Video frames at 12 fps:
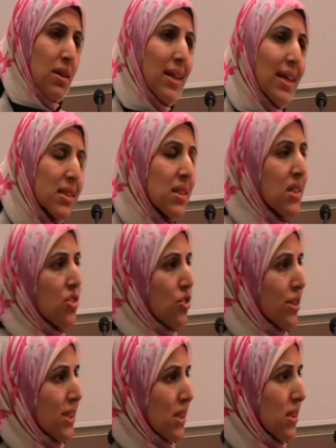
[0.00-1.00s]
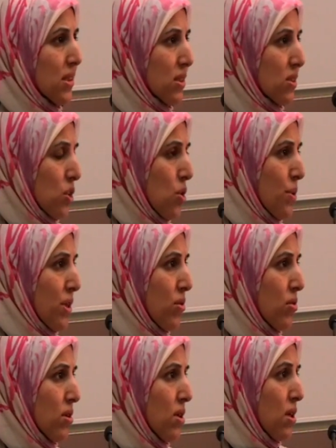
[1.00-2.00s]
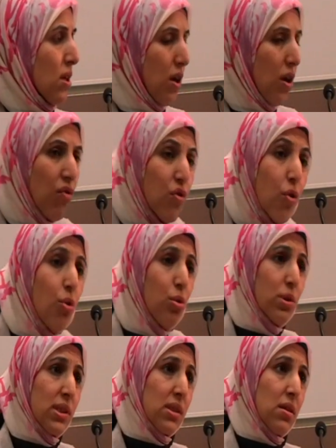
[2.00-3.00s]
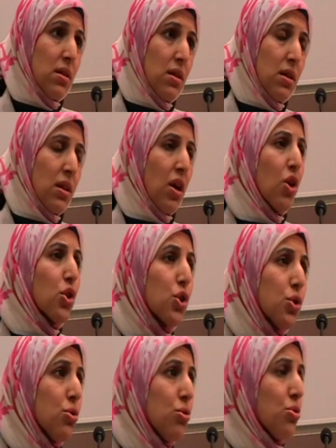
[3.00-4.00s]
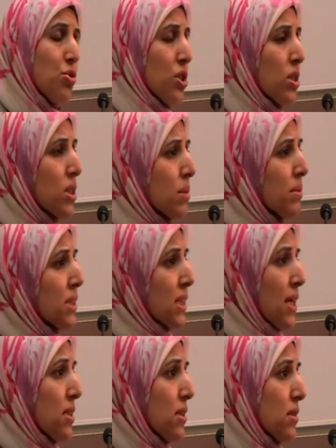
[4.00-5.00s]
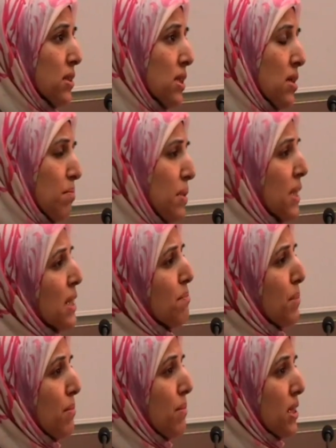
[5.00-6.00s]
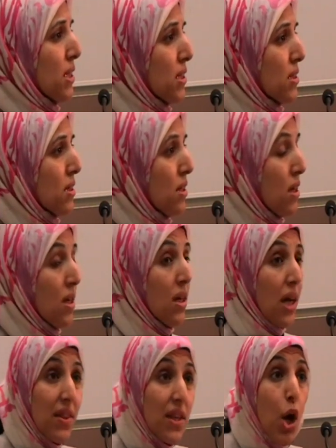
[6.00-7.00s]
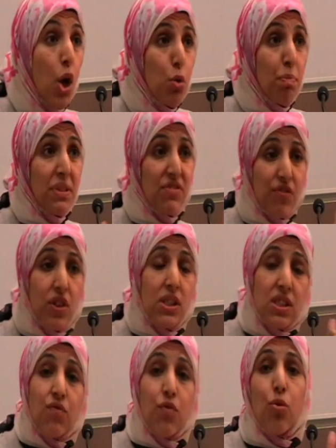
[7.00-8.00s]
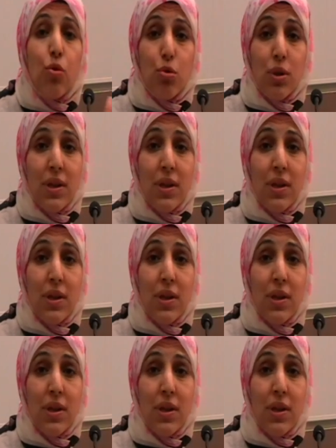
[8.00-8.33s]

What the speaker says: there is an injustice going on. Of course there are huge double standards being implemented. And the hope is first of all